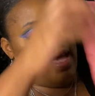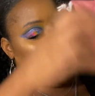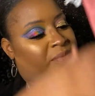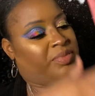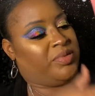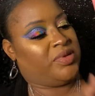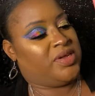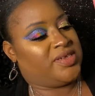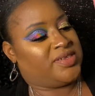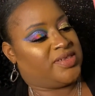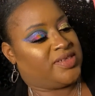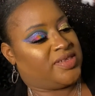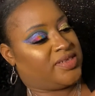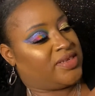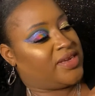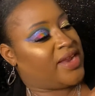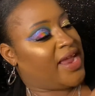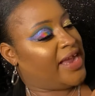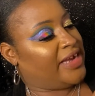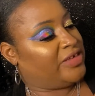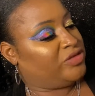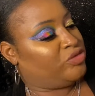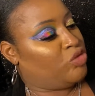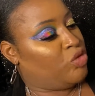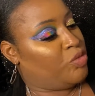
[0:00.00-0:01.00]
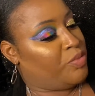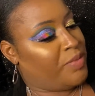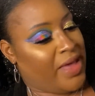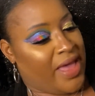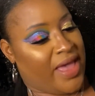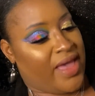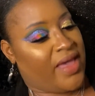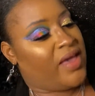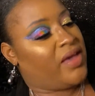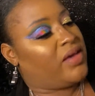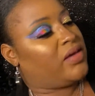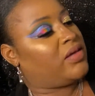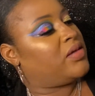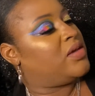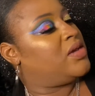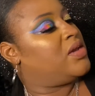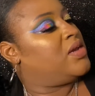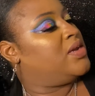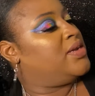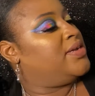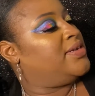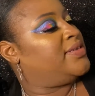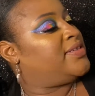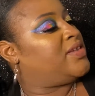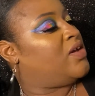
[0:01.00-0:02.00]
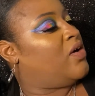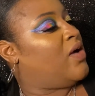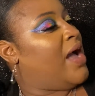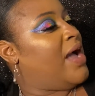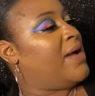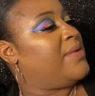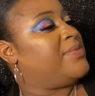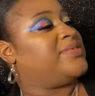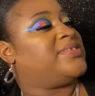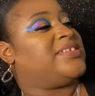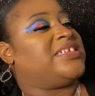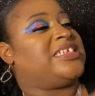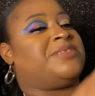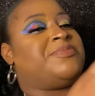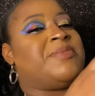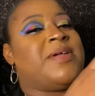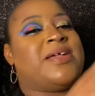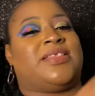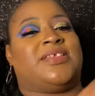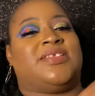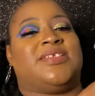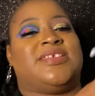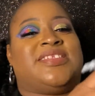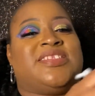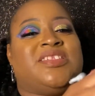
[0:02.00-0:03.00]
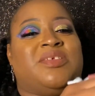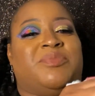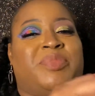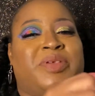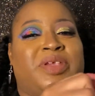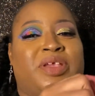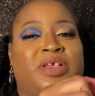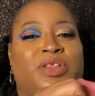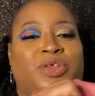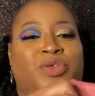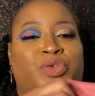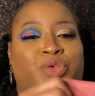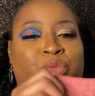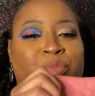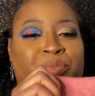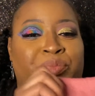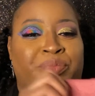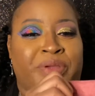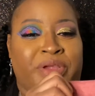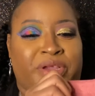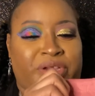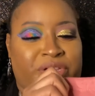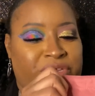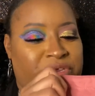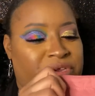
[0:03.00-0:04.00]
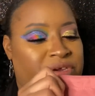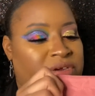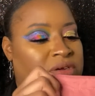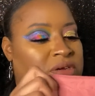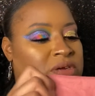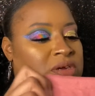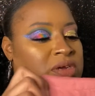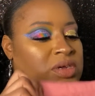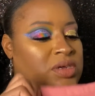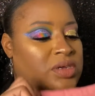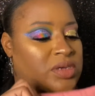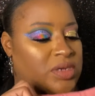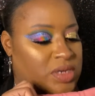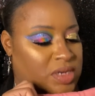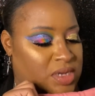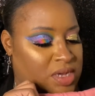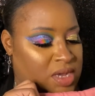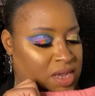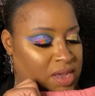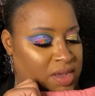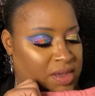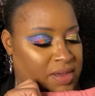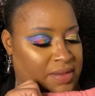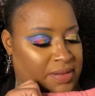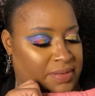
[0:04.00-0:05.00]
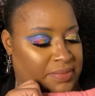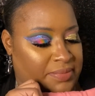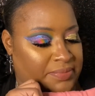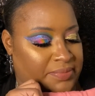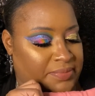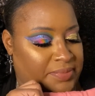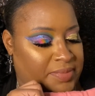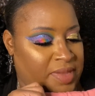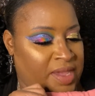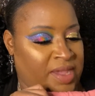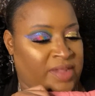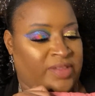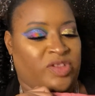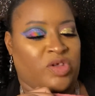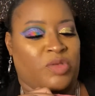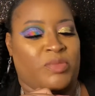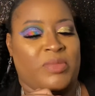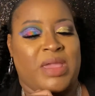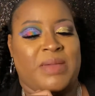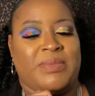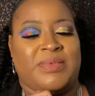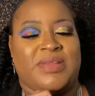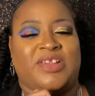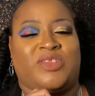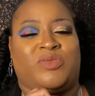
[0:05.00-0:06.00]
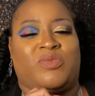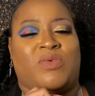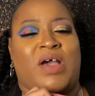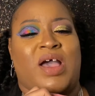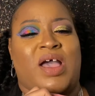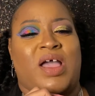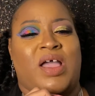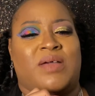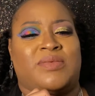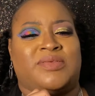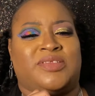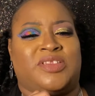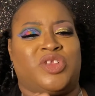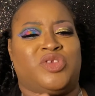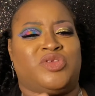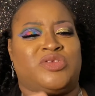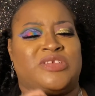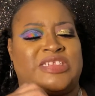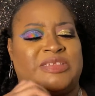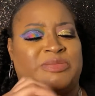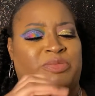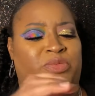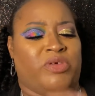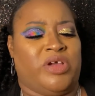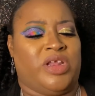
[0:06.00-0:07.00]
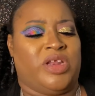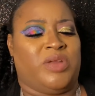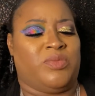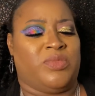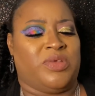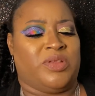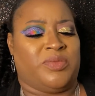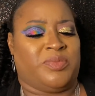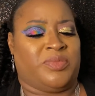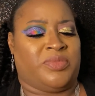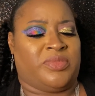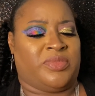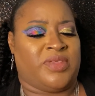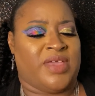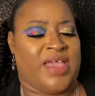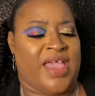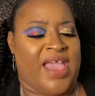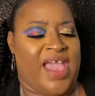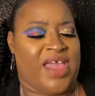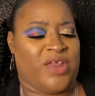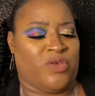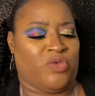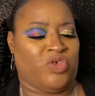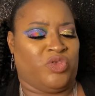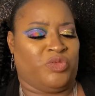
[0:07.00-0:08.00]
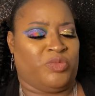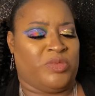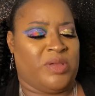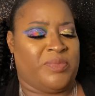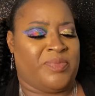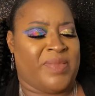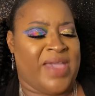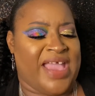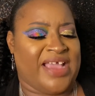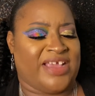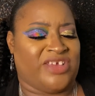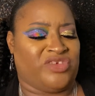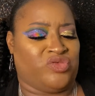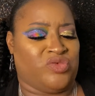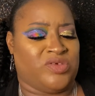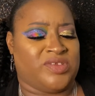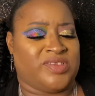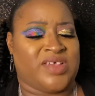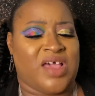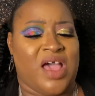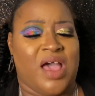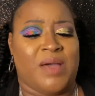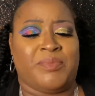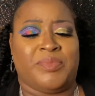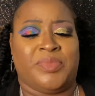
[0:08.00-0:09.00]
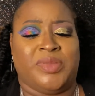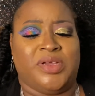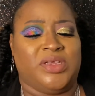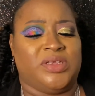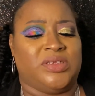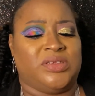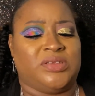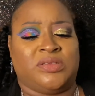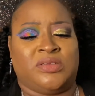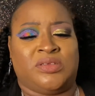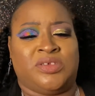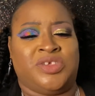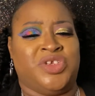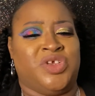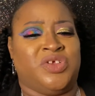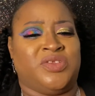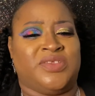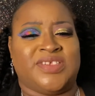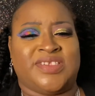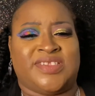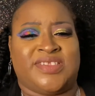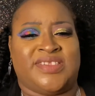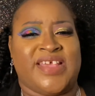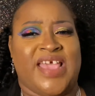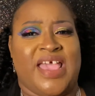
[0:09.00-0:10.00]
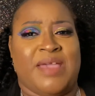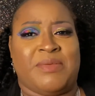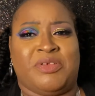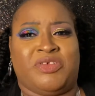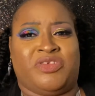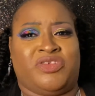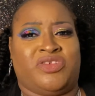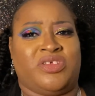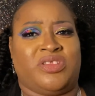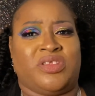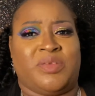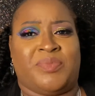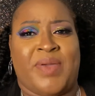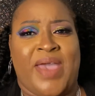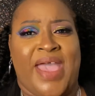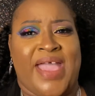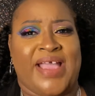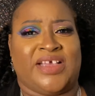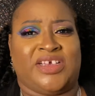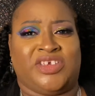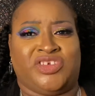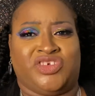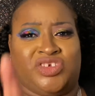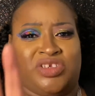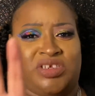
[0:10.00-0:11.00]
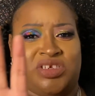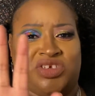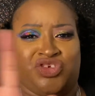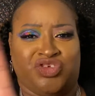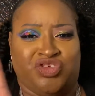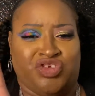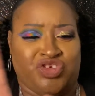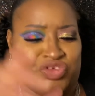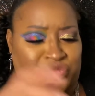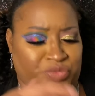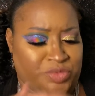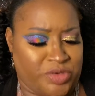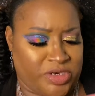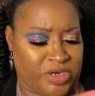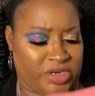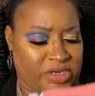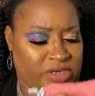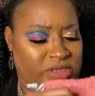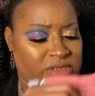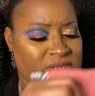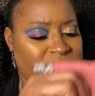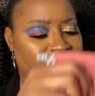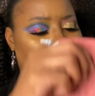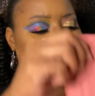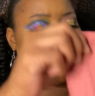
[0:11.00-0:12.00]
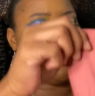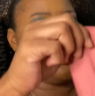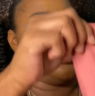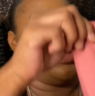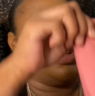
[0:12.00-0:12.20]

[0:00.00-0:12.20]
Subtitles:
Plus. It's an actual bag. So I was expecting this to be a little bigger. And so maybe that's why I was a little disappointed with the add-ons being packaged on top. But, this damage to the packaging is just ridiculous.